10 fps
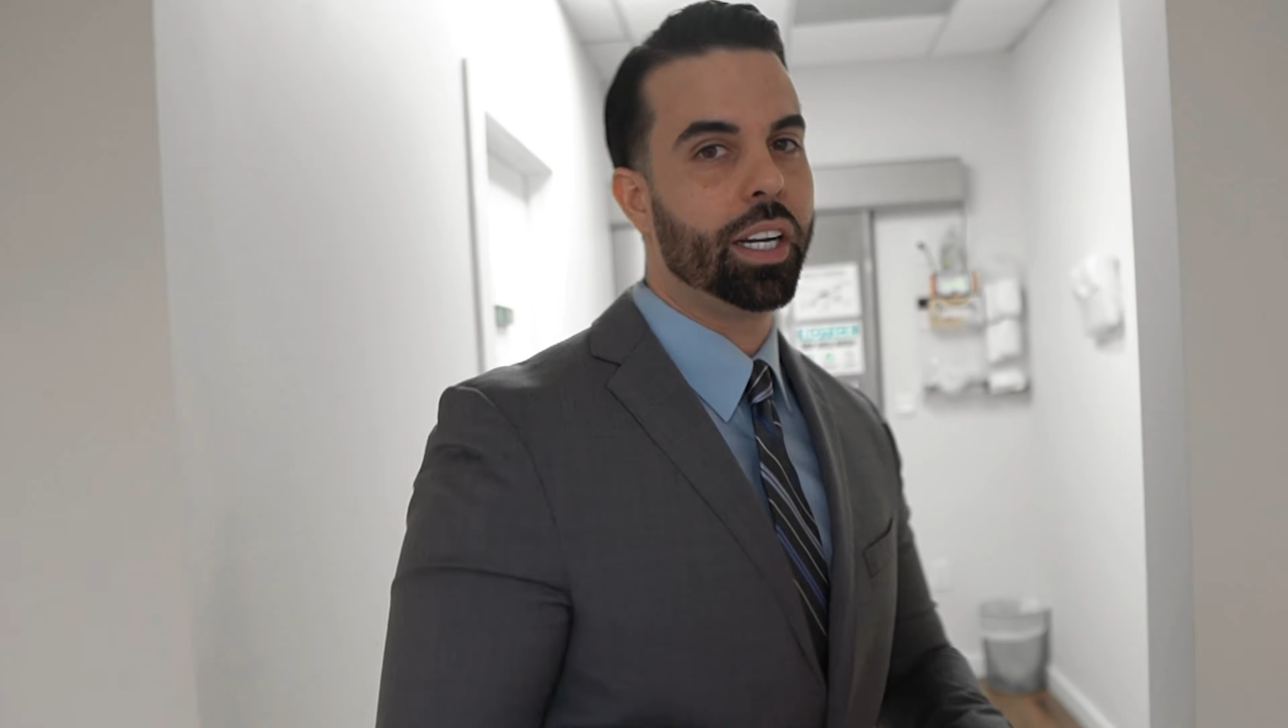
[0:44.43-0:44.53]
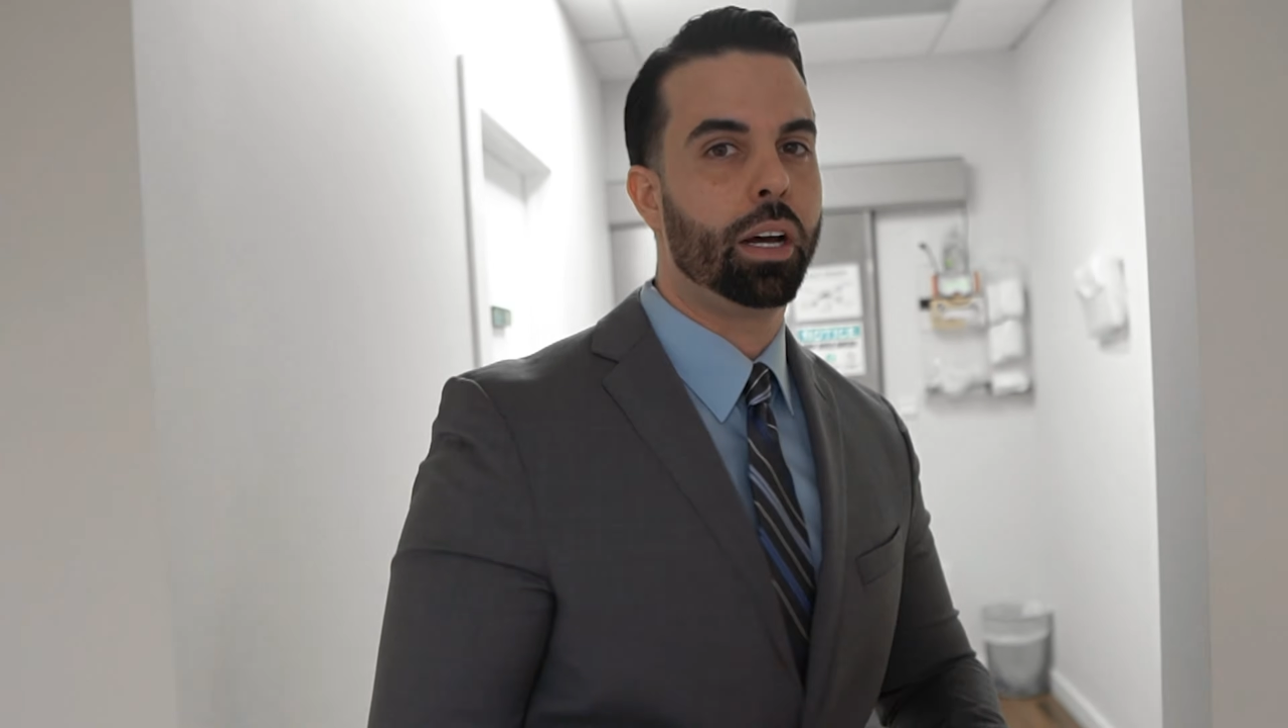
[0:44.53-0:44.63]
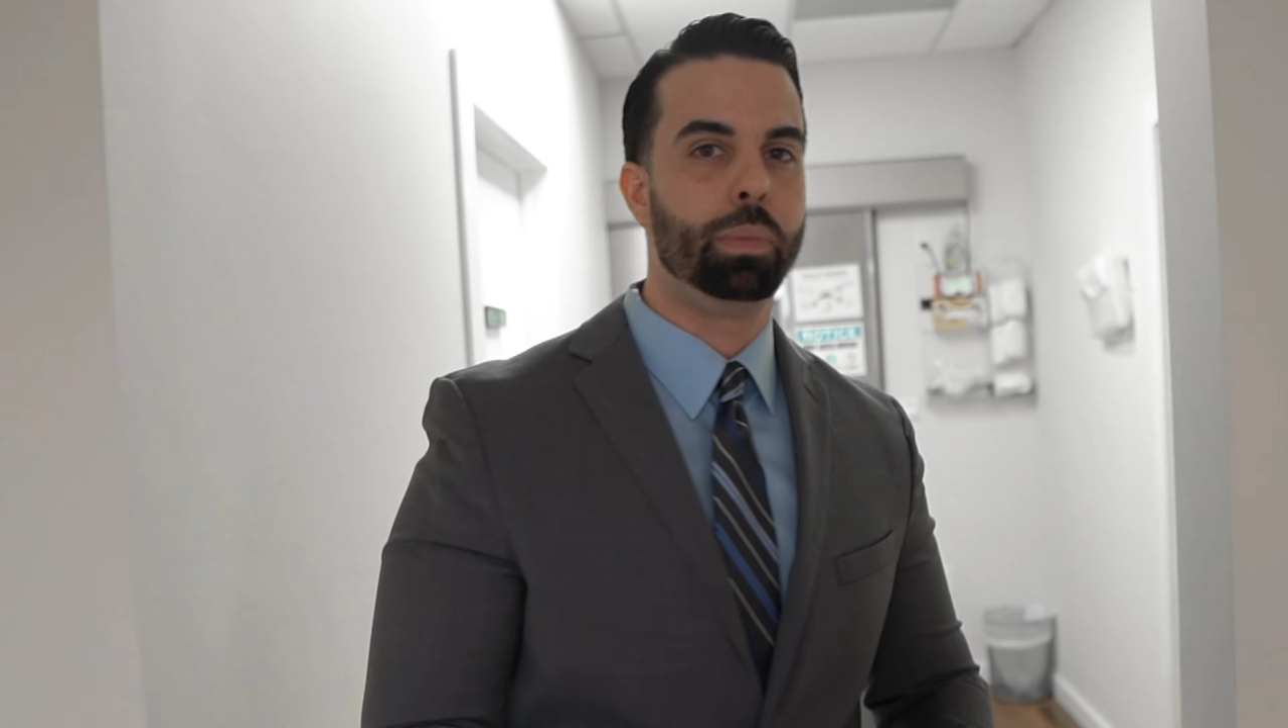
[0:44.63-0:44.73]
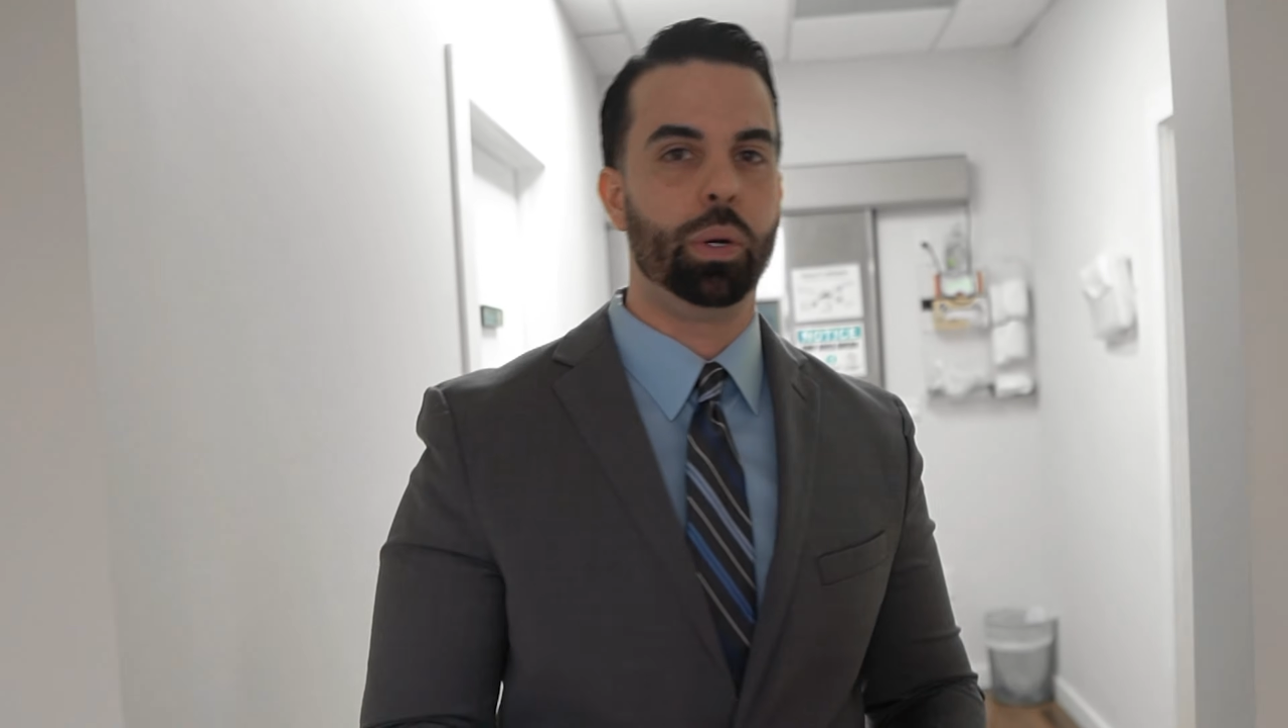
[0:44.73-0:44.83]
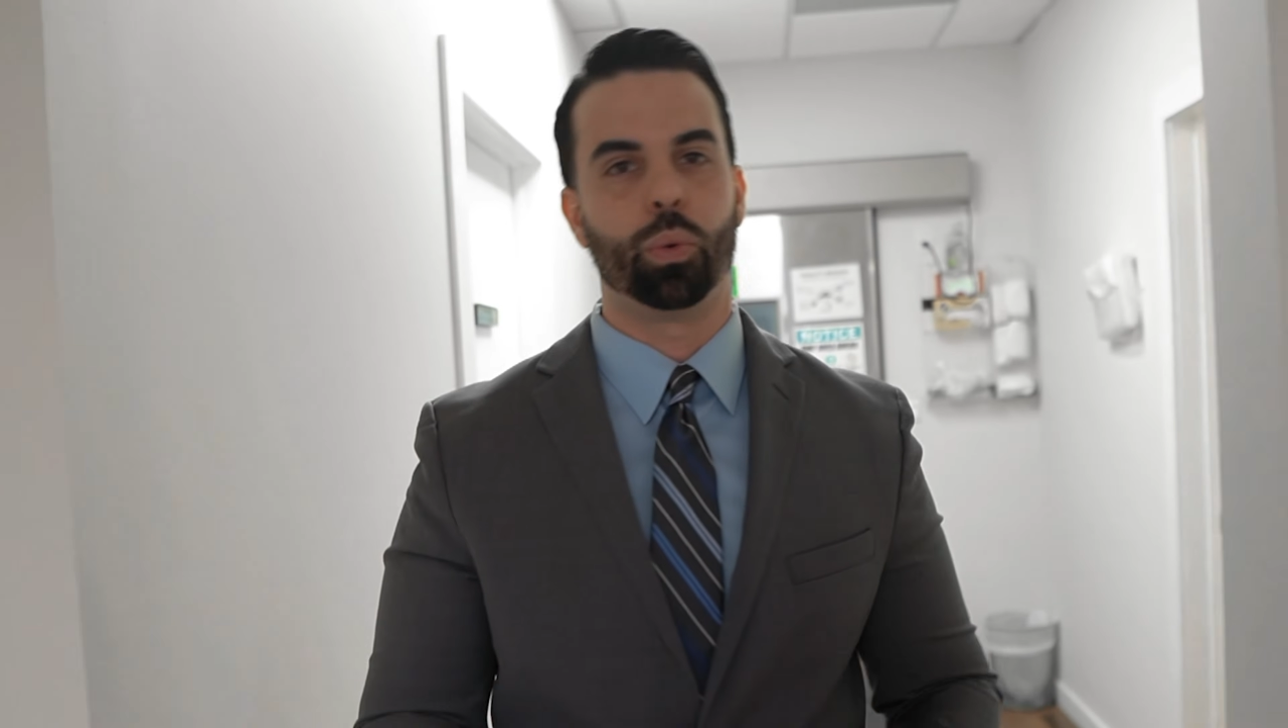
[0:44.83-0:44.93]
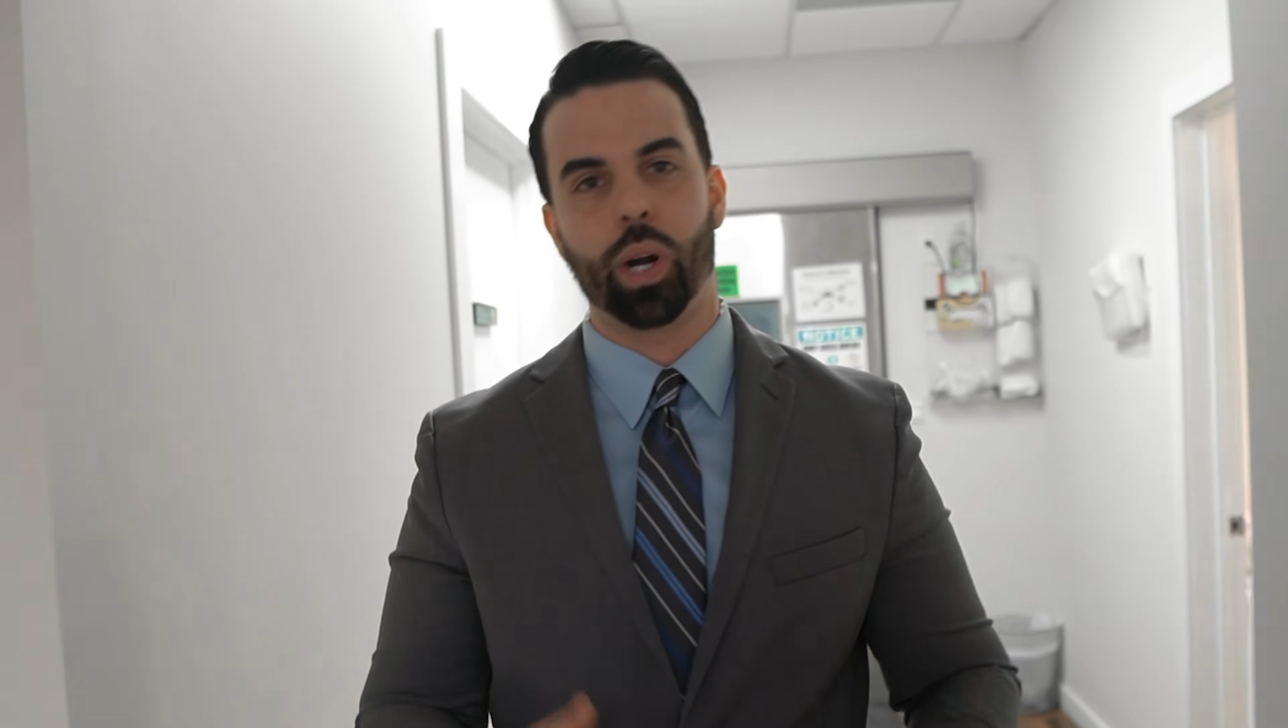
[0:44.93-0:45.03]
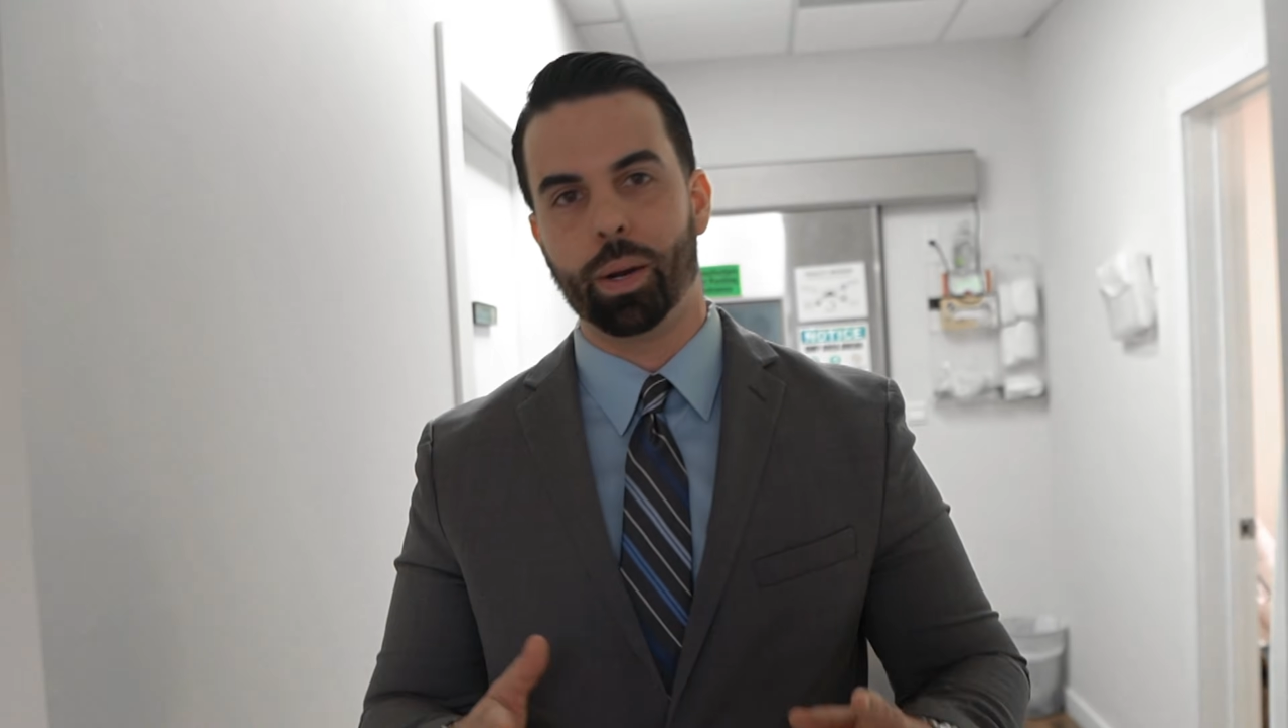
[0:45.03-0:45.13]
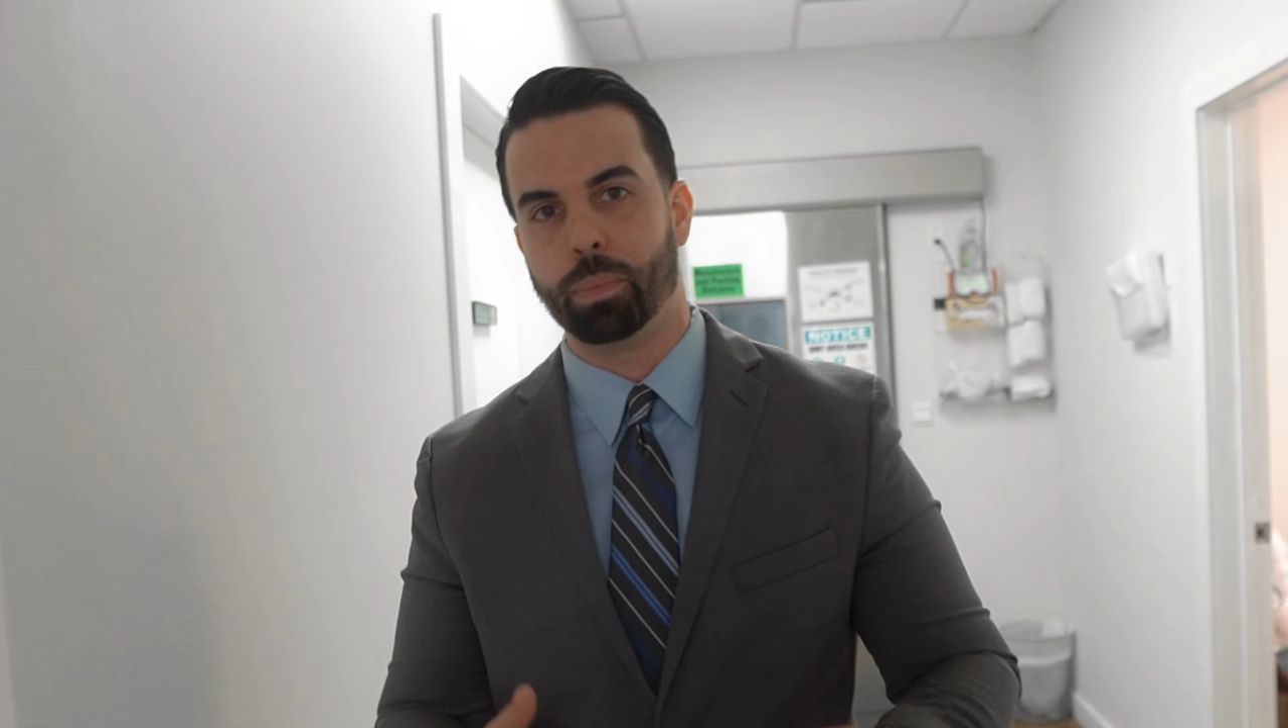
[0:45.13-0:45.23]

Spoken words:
and I'll be right